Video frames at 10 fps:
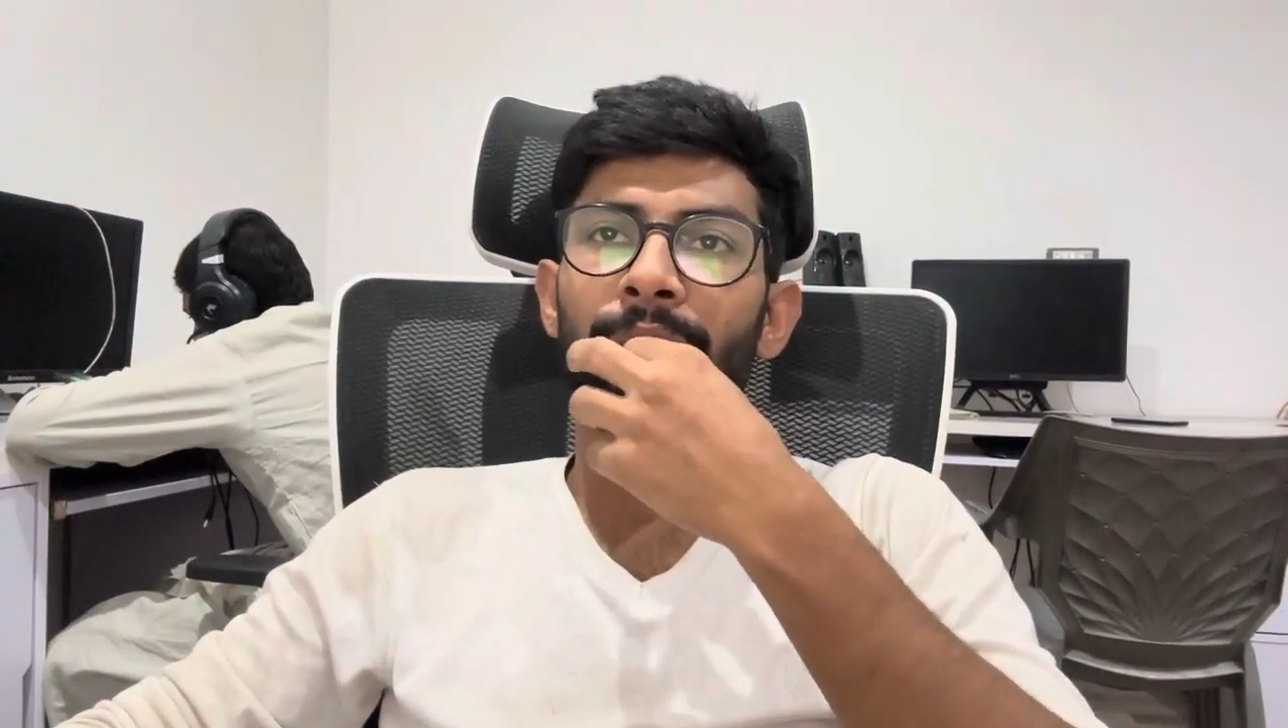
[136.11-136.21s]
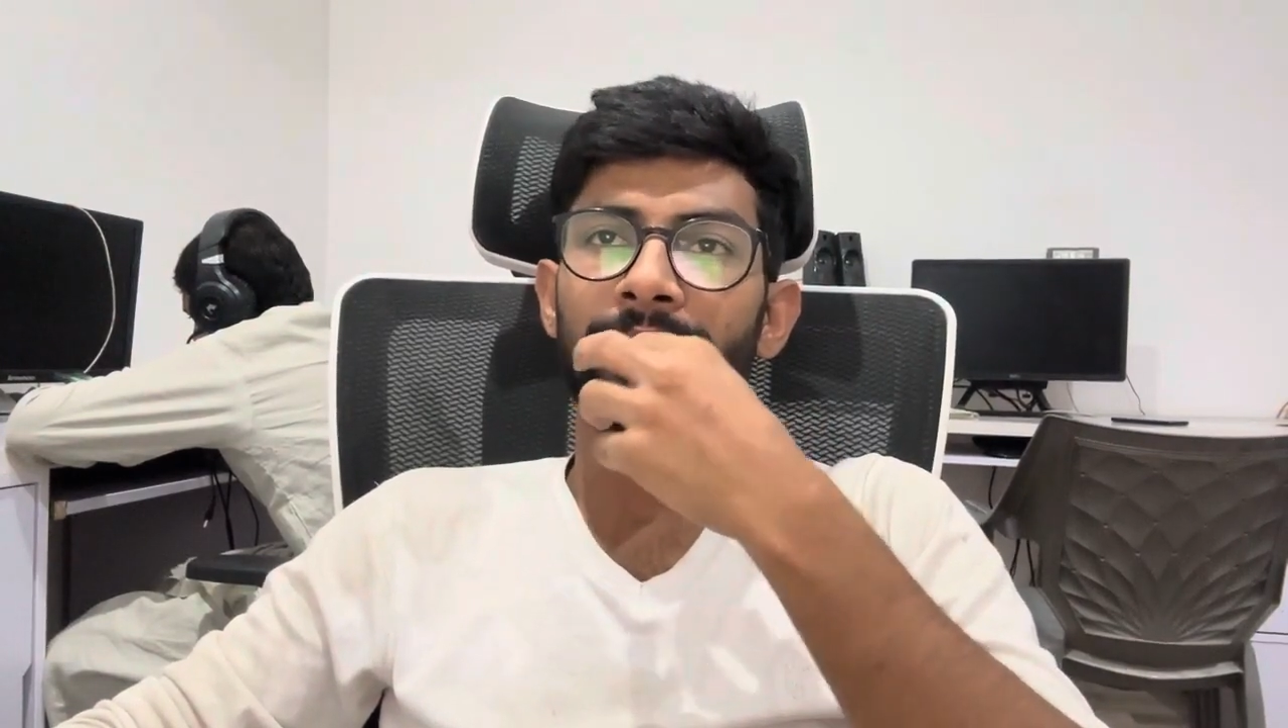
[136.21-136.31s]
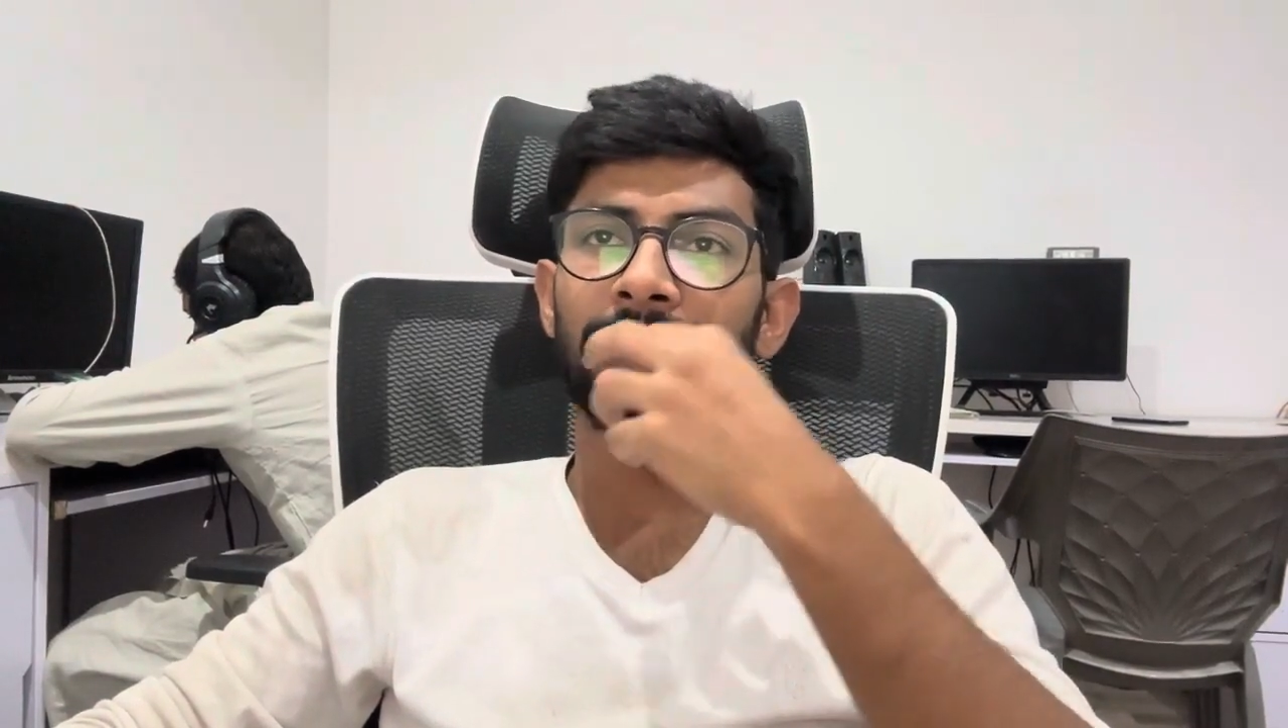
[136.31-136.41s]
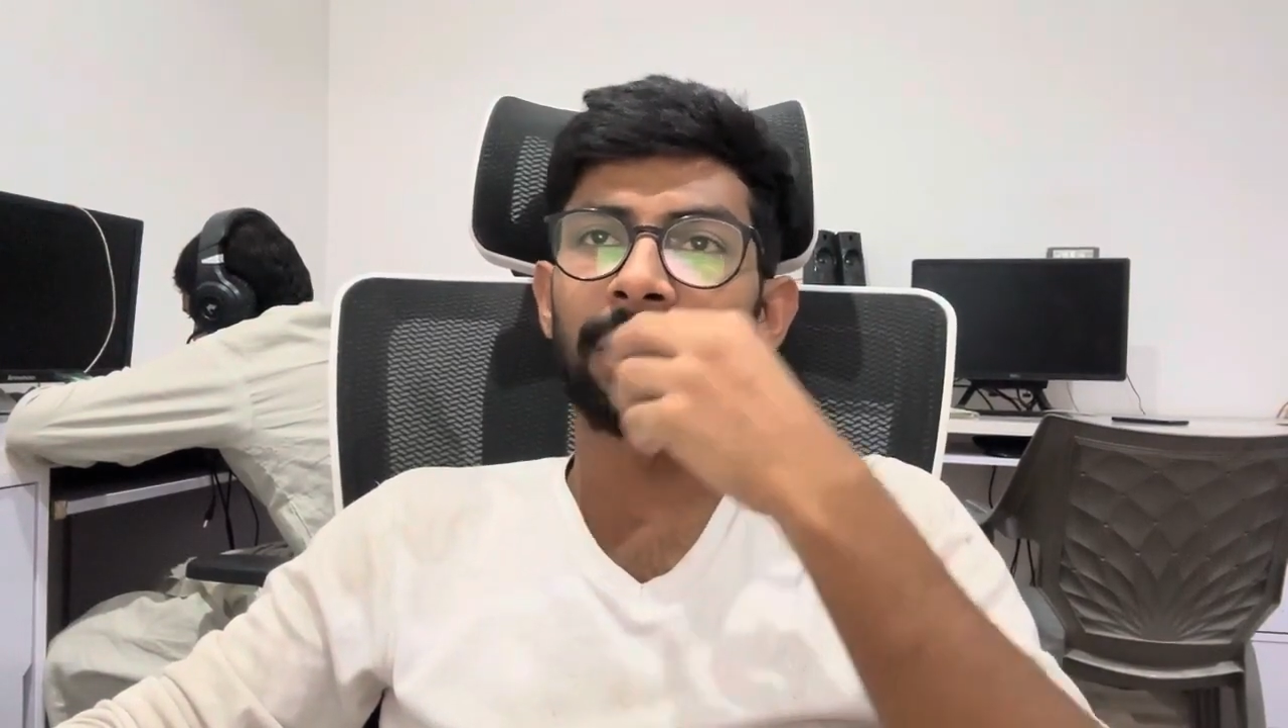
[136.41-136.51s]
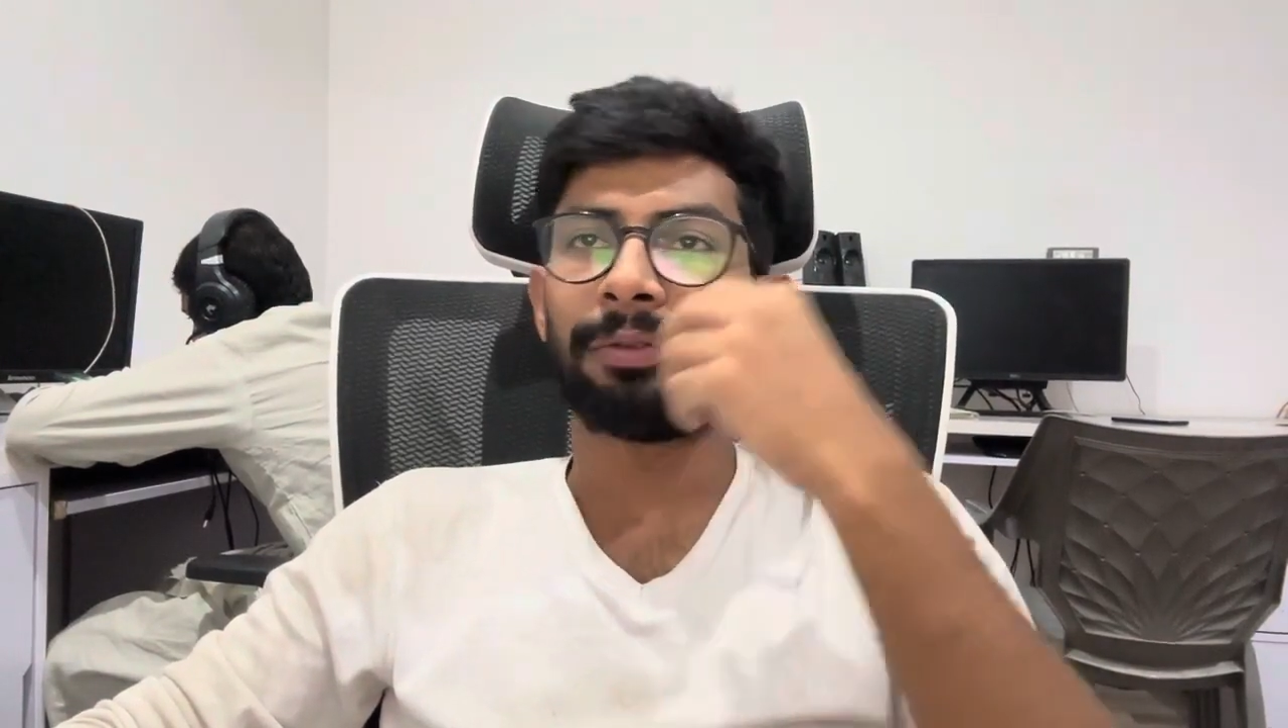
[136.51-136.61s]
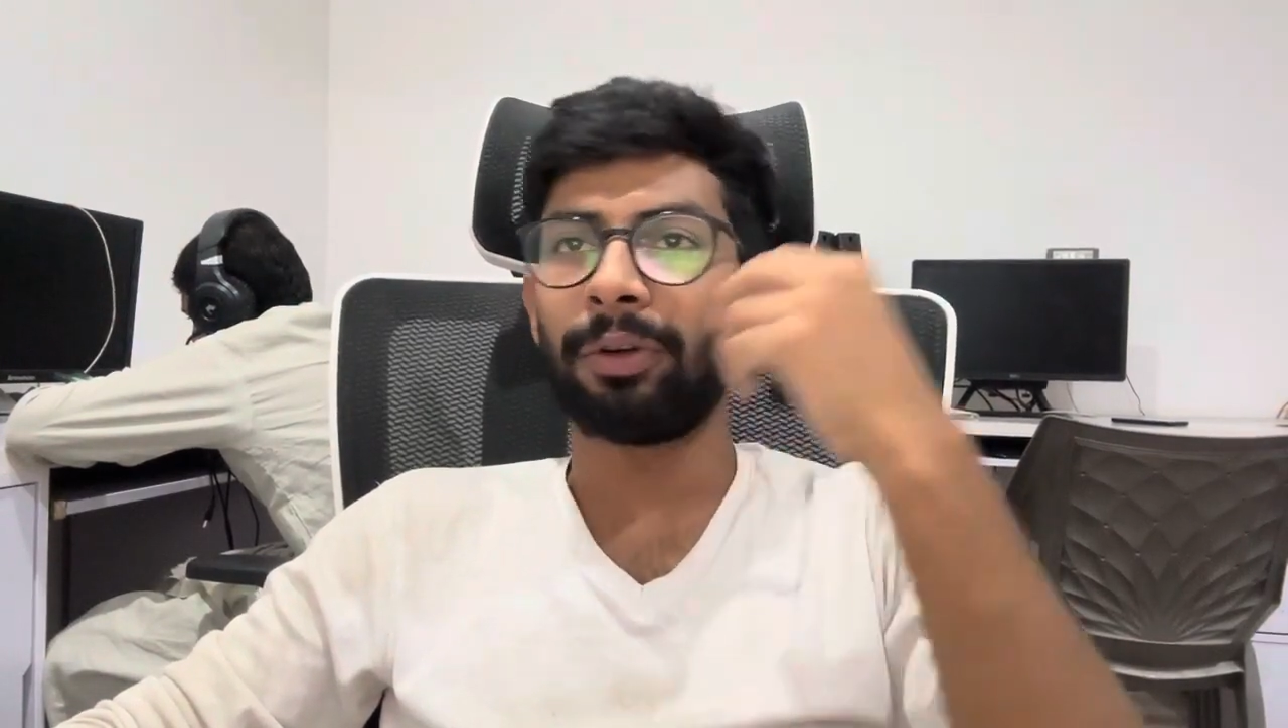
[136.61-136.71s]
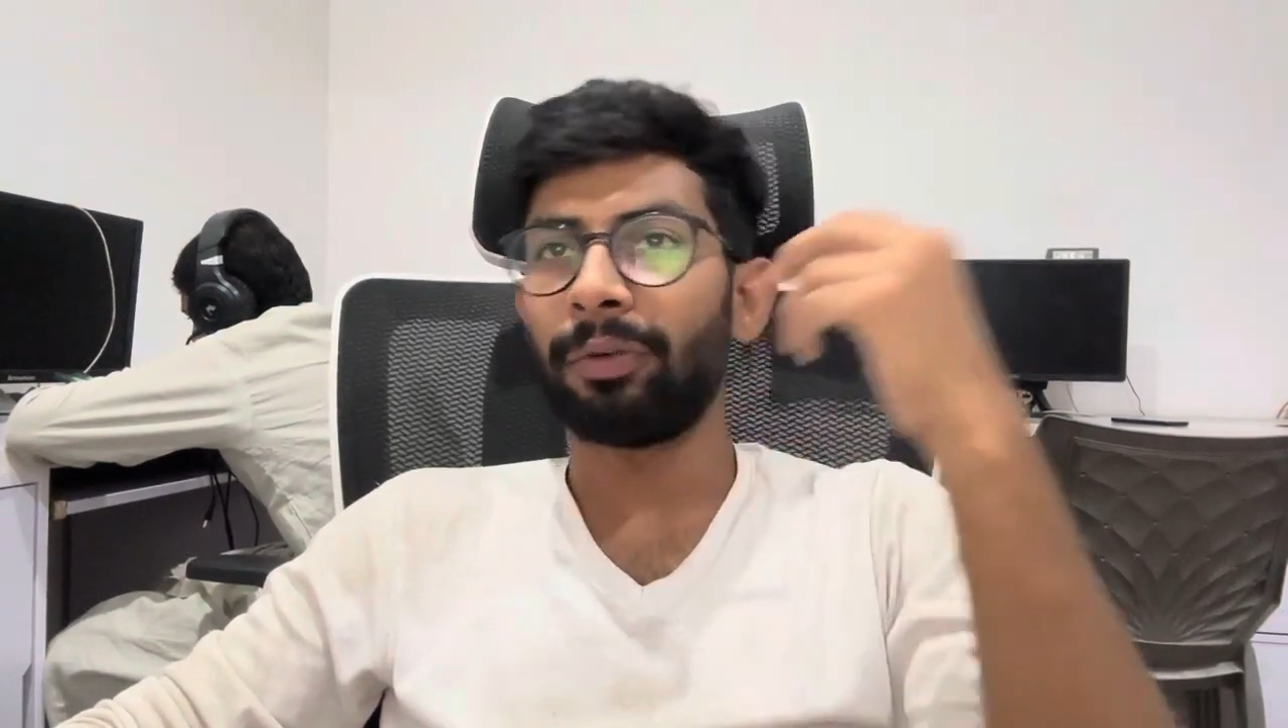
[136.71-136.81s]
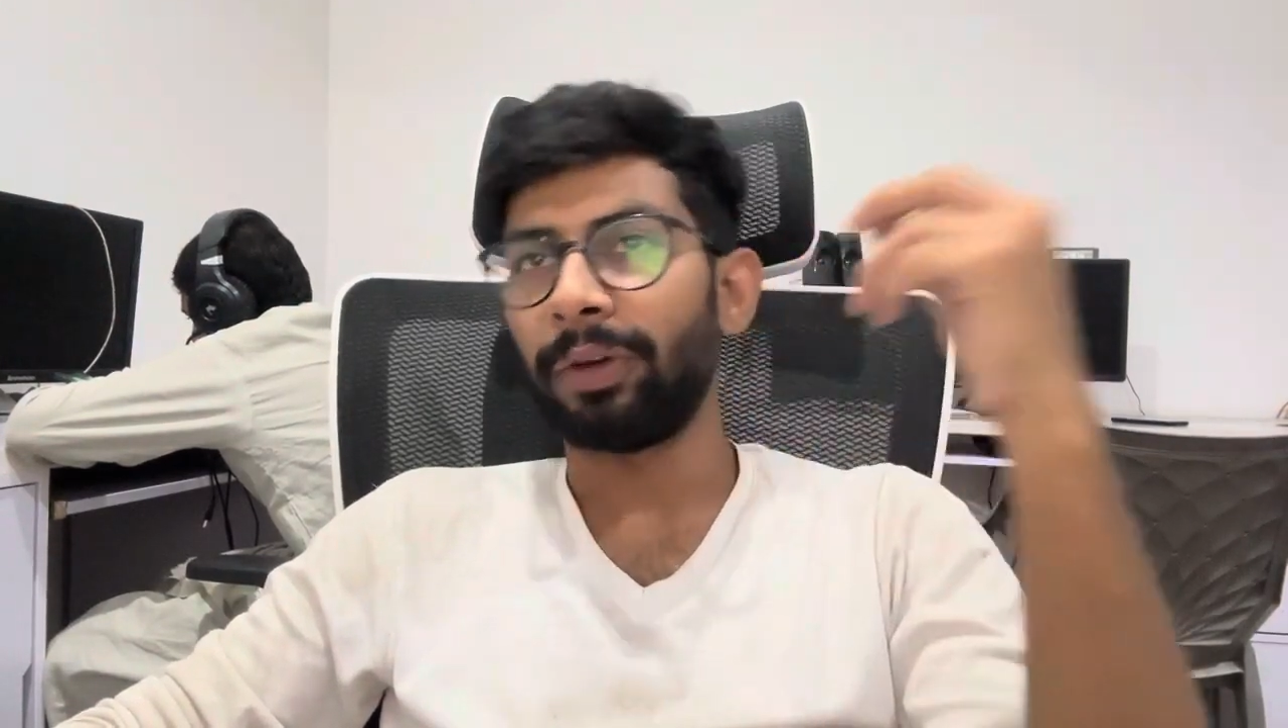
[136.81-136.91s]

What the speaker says: reason for